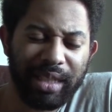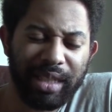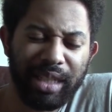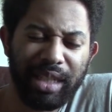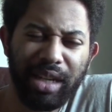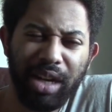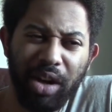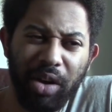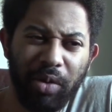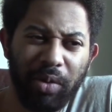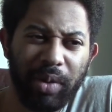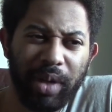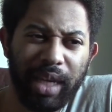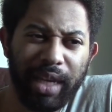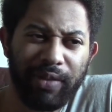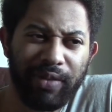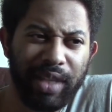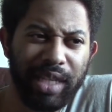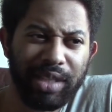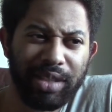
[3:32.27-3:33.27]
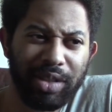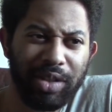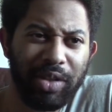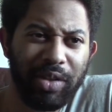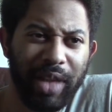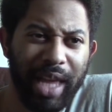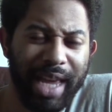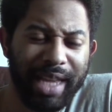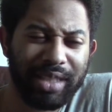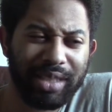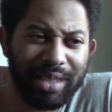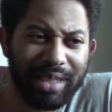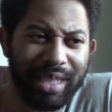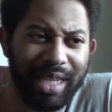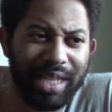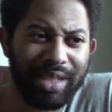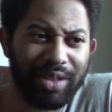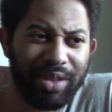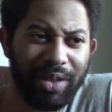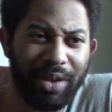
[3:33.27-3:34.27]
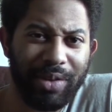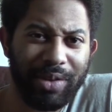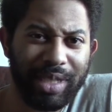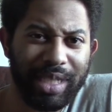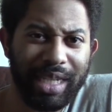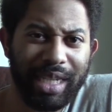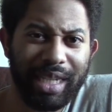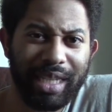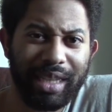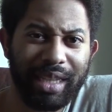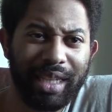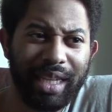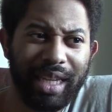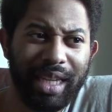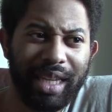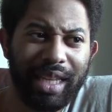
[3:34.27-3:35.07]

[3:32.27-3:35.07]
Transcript: you know, if this girl actually is 13,